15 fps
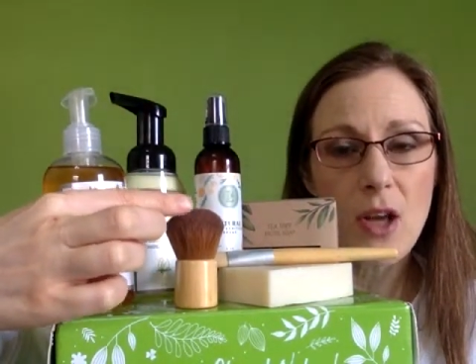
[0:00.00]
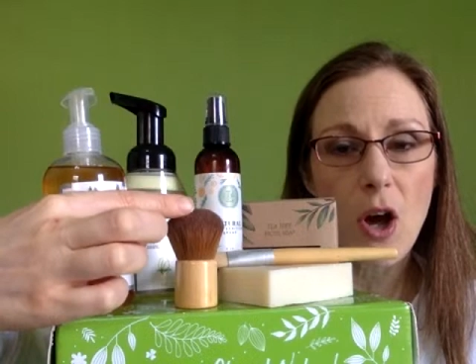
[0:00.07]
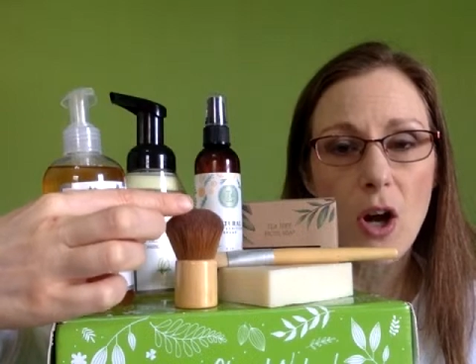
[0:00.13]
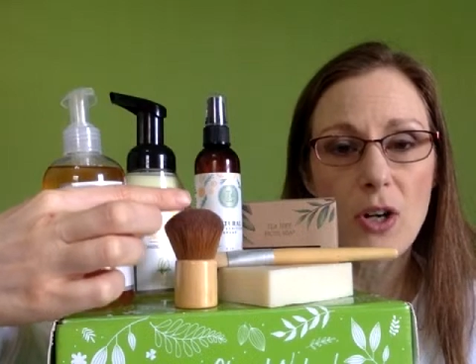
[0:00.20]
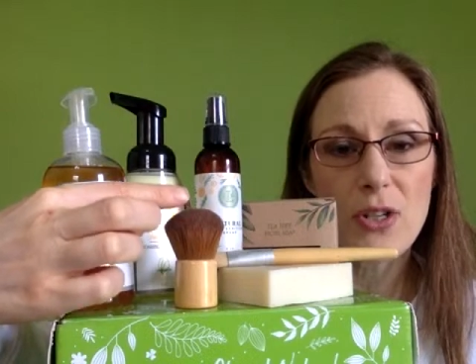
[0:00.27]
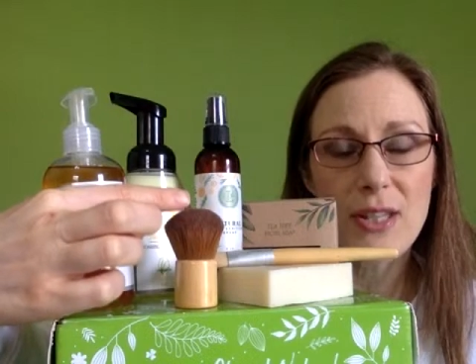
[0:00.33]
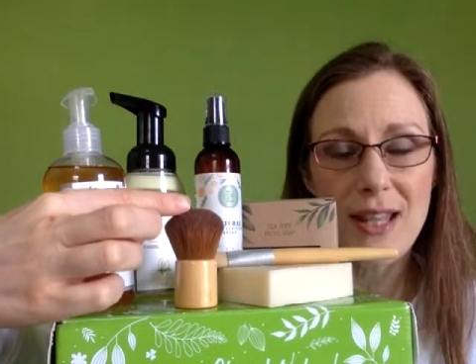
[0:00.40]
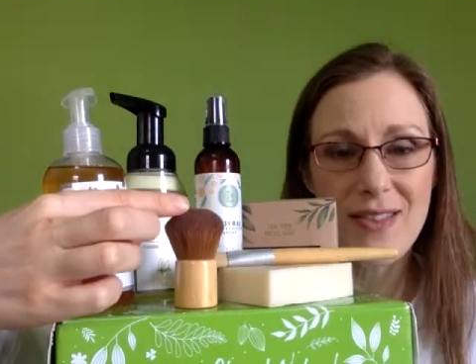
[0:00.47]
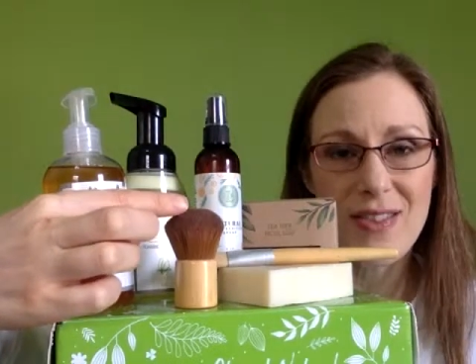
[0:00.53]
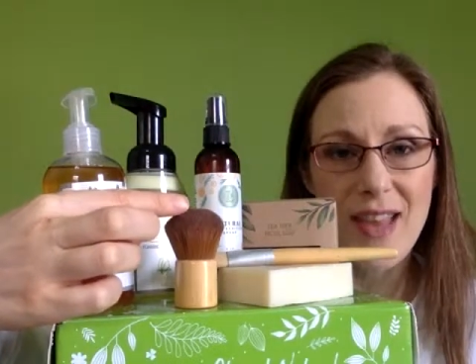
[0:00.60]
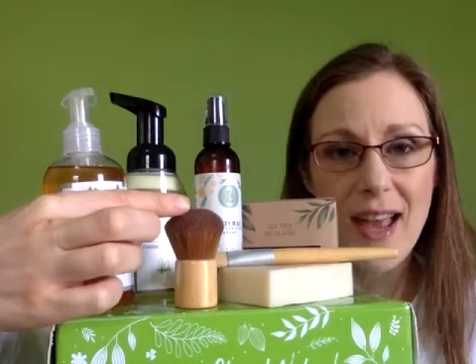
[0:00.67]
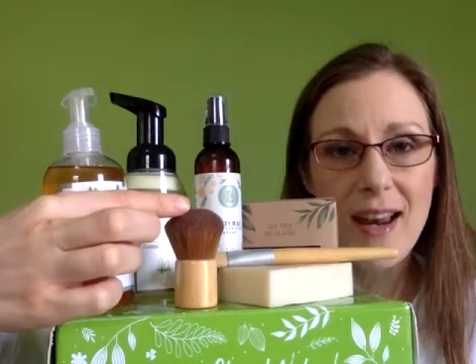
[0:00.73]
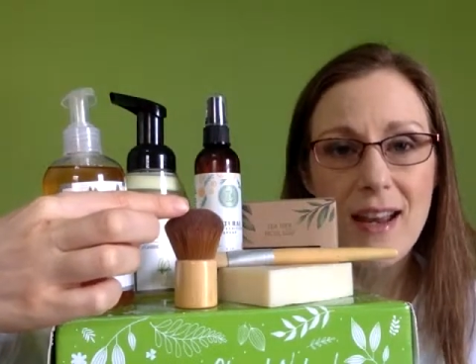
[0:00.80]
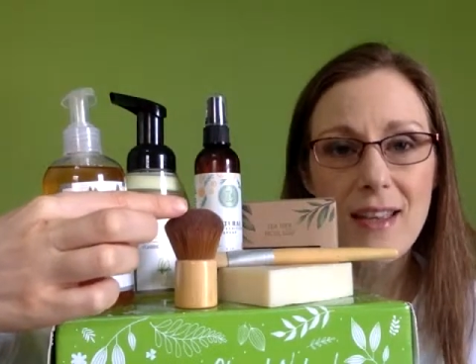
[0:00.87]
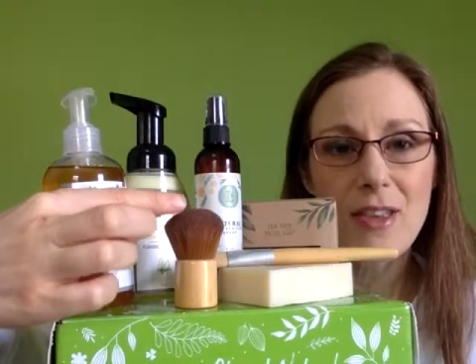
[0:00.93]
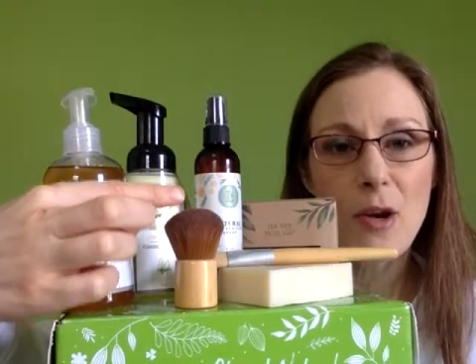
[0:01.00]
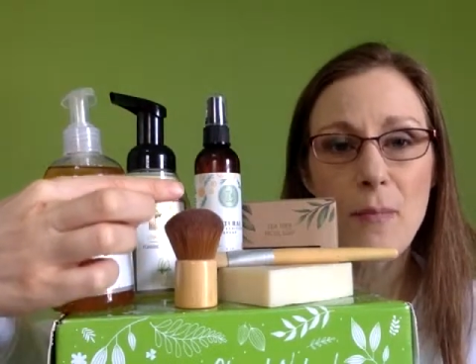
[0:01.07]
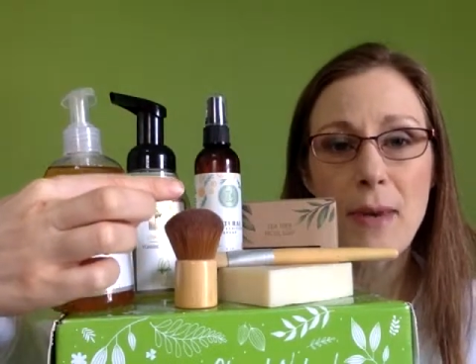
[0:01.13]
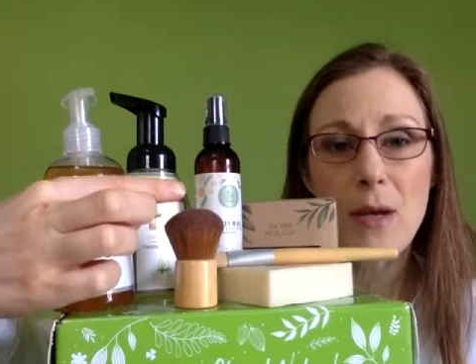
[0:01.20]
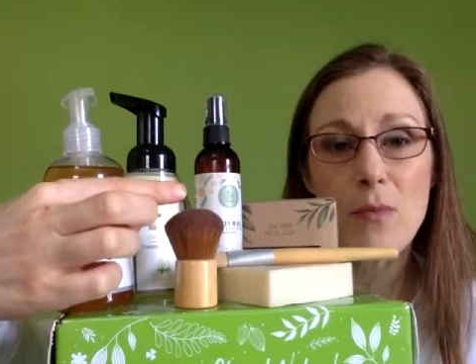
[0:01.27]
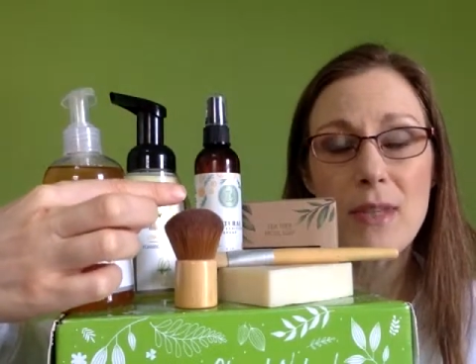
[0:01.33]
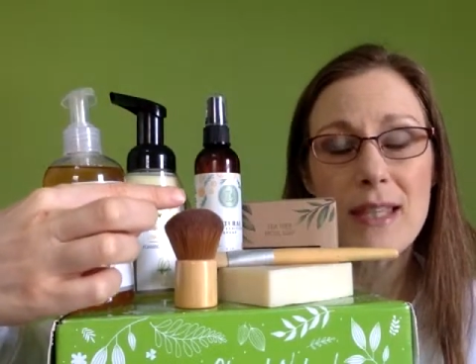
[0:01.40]
are synthetic. They're
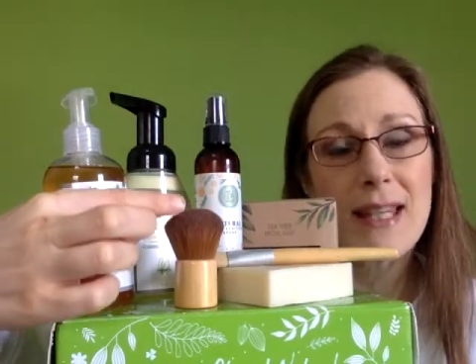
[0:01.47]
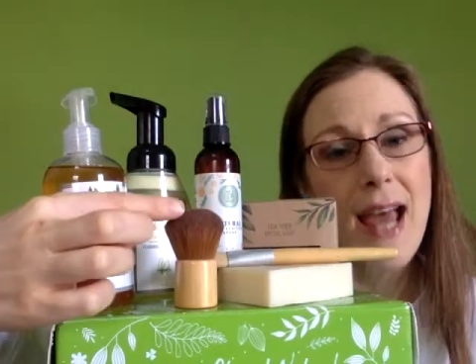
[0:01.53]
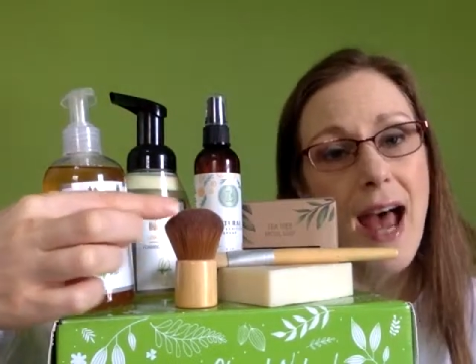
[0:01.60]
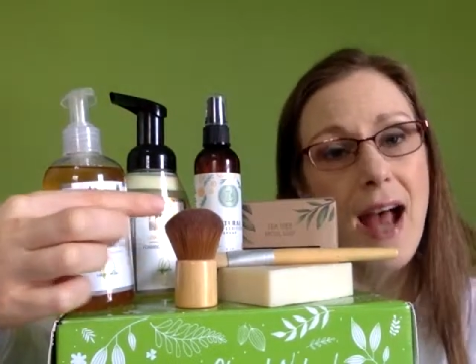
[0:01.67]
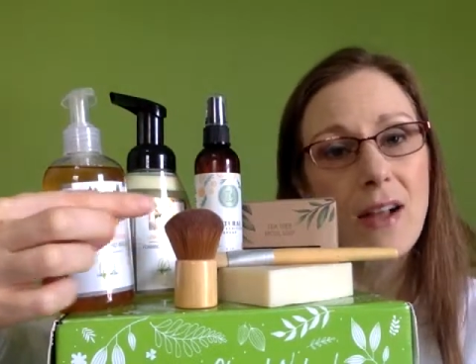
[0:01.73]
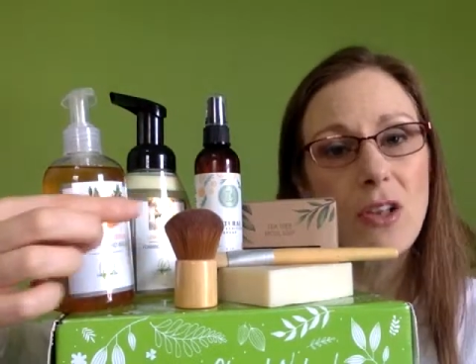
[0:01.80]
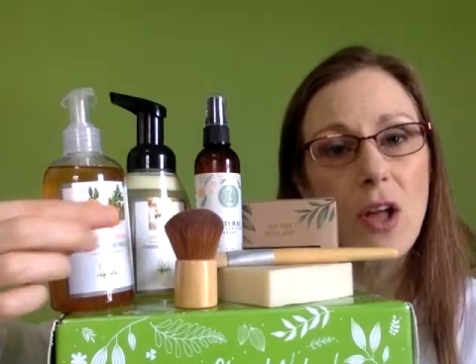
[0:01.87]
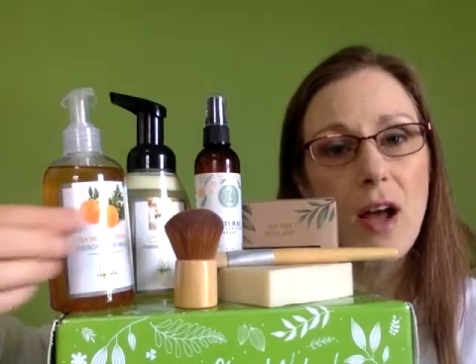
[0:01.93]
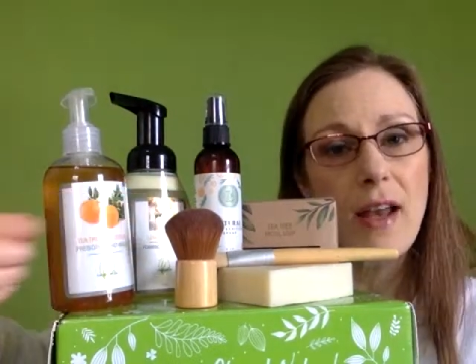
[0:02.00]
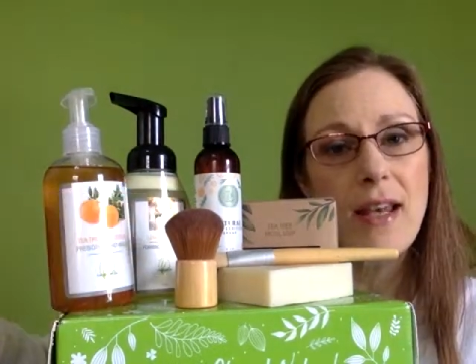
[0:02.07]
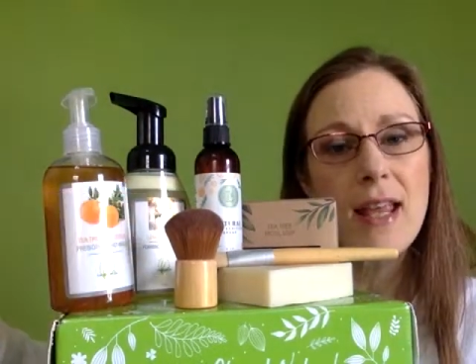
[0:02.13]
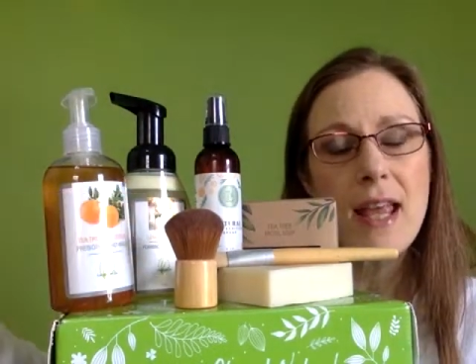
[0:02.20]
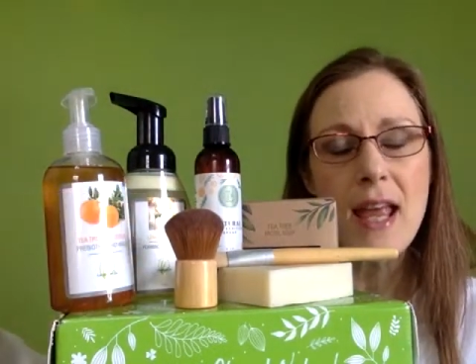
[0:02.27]
made with Taclon.